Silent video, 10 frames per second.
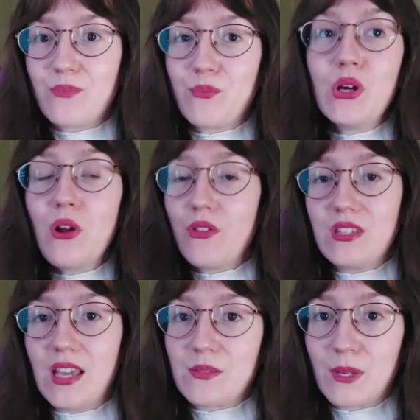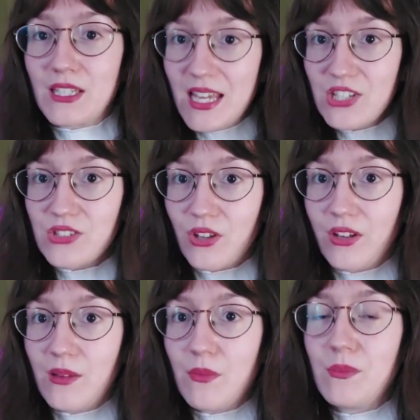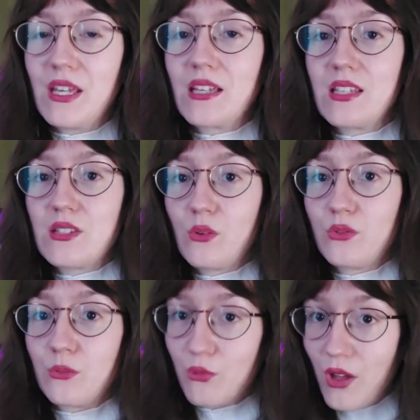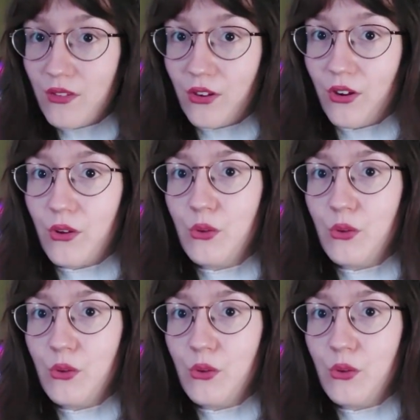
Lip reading: put all these expectations on him because his older brother,